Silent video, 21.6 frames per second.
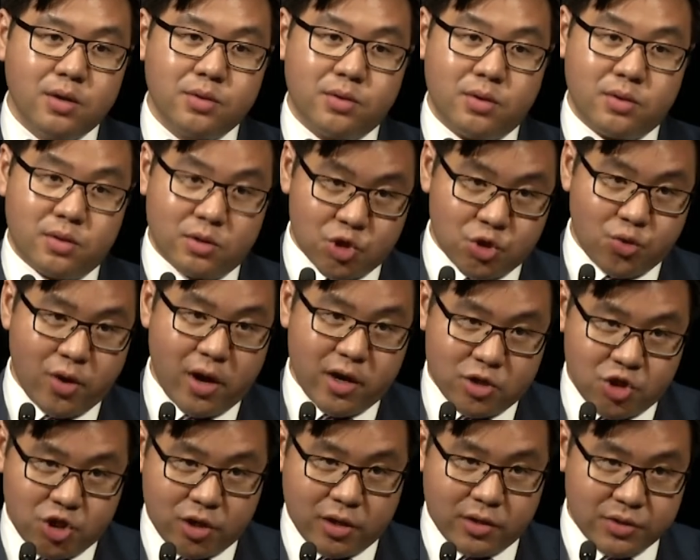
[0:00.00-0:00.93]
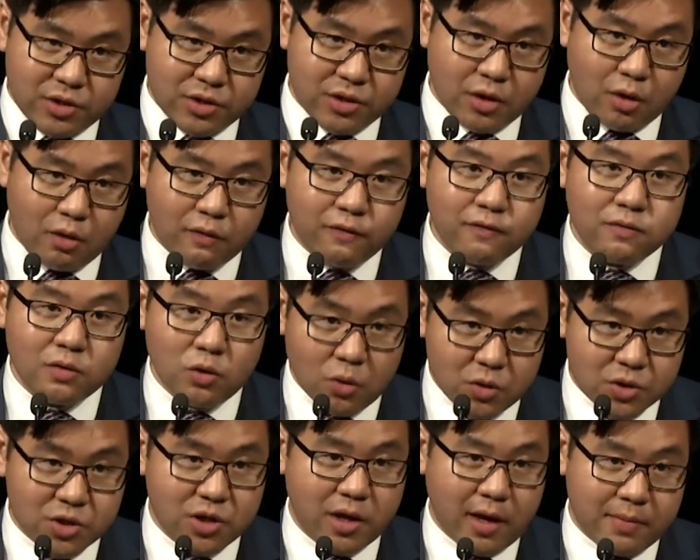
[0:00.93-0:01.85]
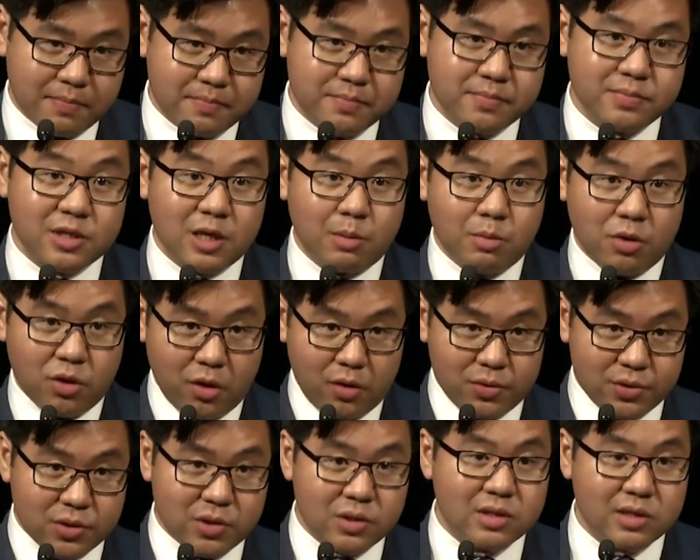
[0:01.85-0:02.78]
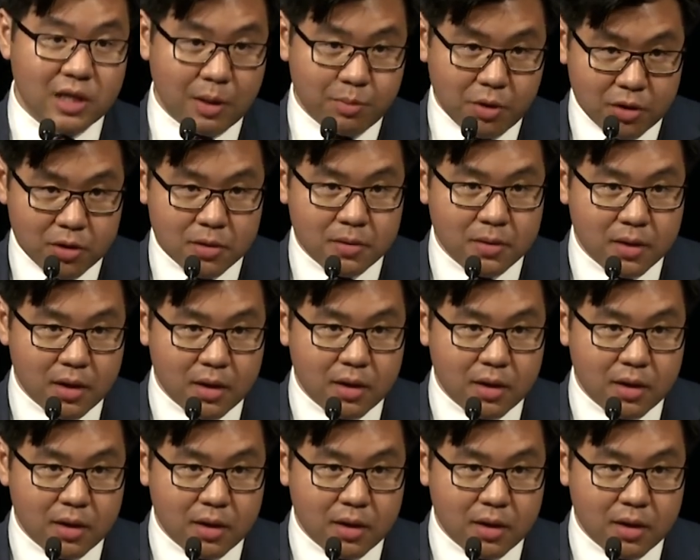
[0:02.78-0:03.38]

the, the strategy itself looks at some of those systemic